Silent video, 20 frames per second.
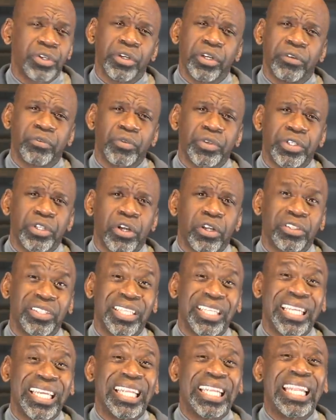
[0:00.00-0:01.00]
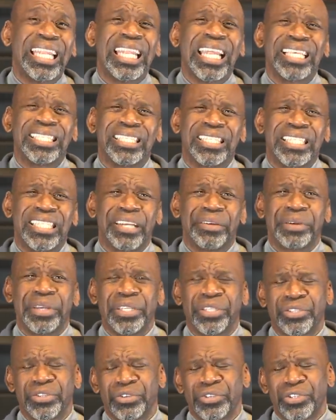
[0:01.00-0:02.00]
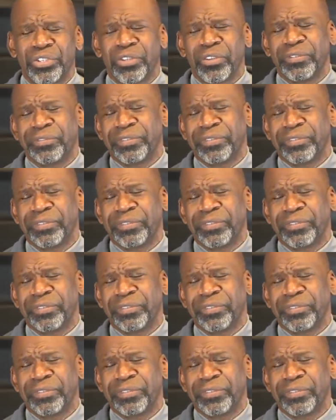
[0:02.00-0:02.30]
could have resulted in necessary surgical